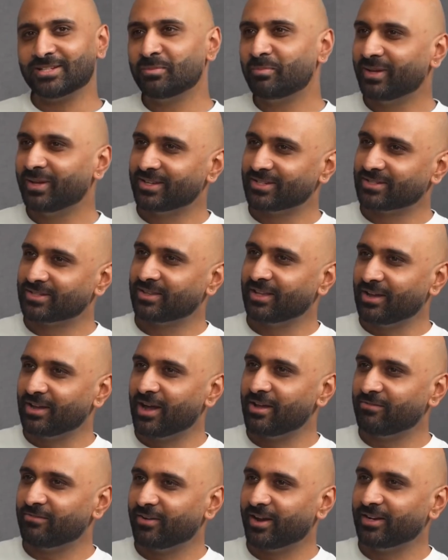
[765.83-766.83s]
biggest thing
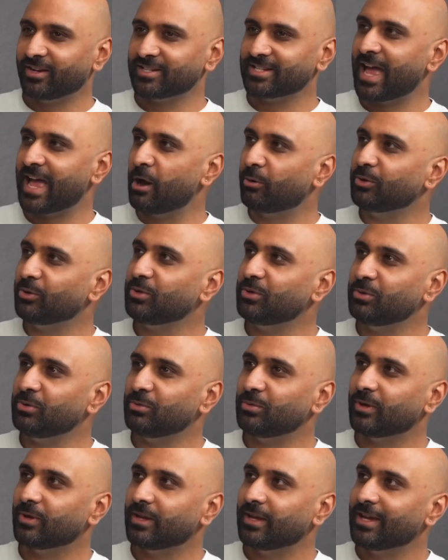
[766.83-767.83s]
I find is, how do
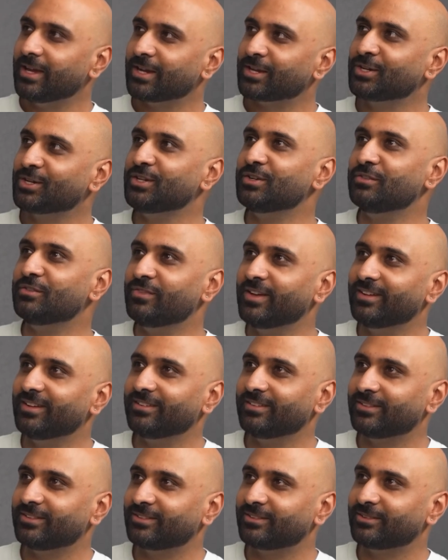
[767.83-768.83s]
you
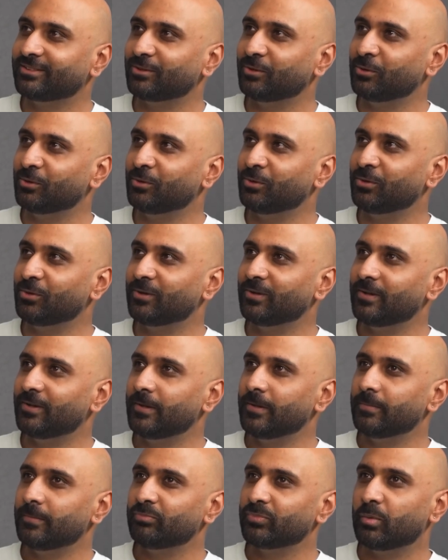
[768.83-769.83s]
convince or
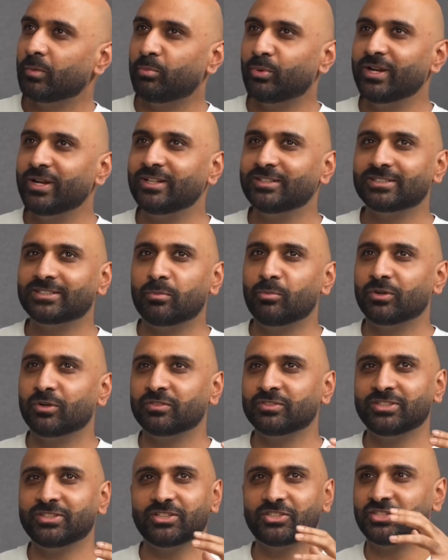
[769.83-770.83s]
bring someone
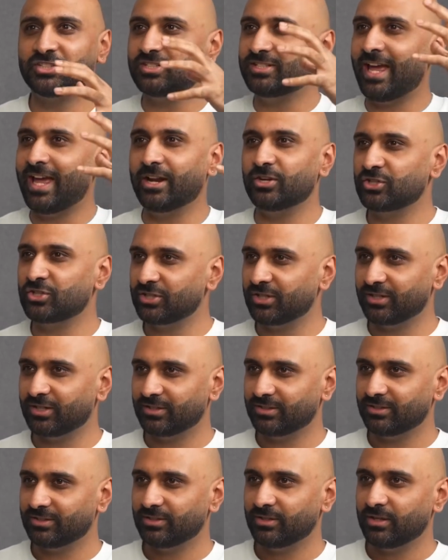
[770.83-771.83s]
of such
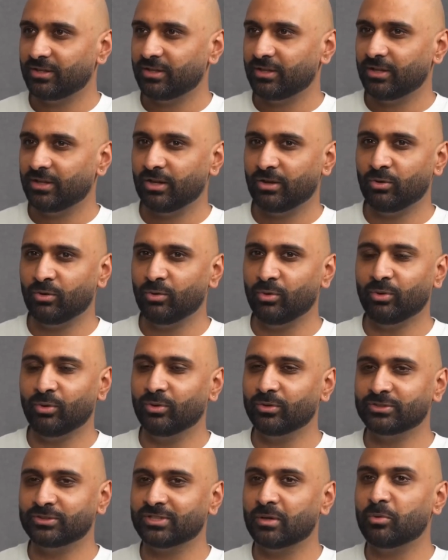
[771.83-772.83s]
stature
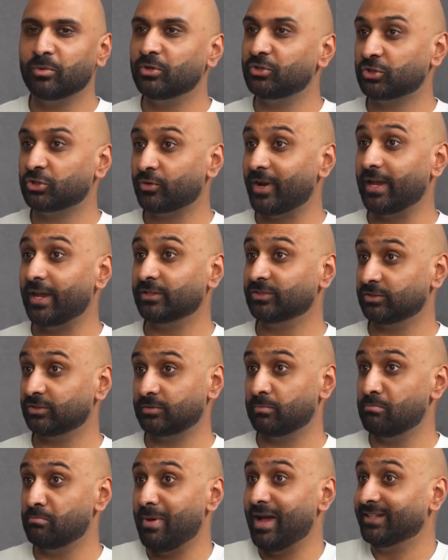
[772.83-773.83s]
or someone who's creating such
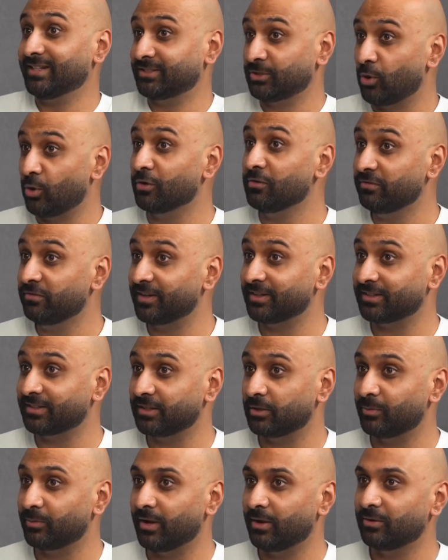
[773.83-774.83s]
mass conflict in
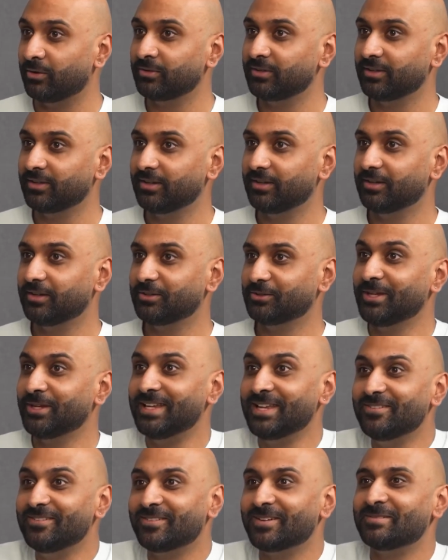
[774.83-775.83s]
the world to
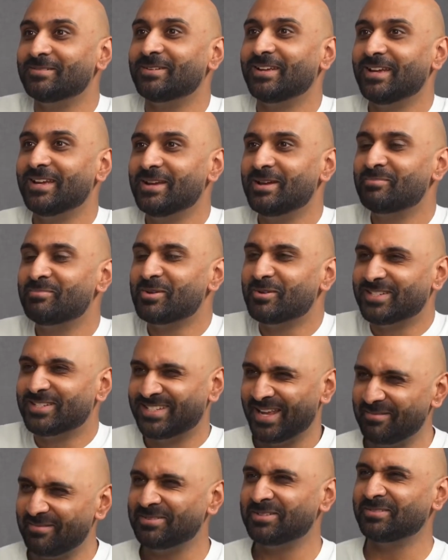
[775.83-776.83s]
even be
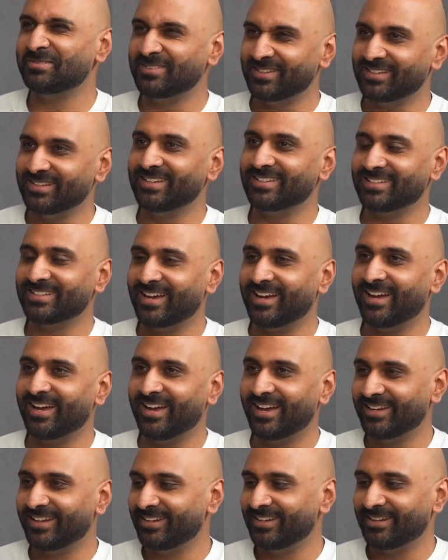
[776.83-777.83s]
receptive to these,
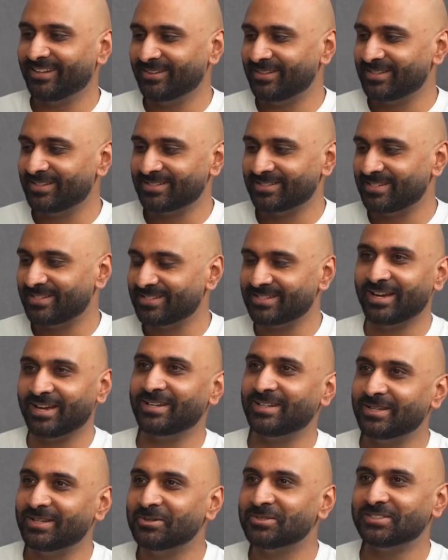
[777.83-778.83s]
you know, these
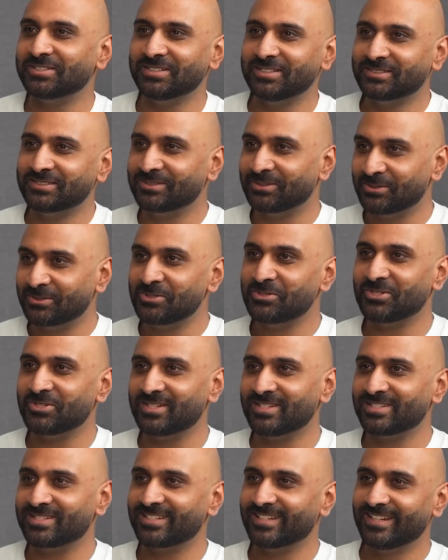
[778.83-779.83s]
ideals and these
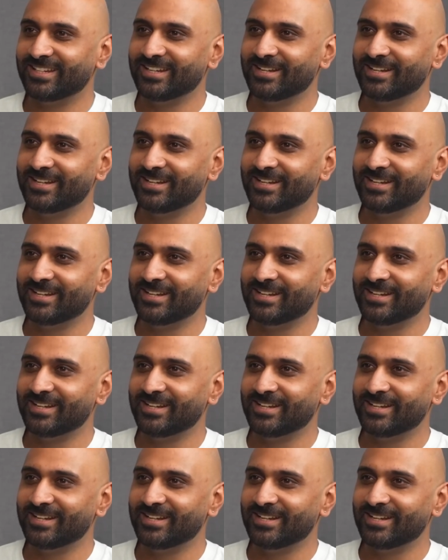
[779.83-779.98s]
solutions?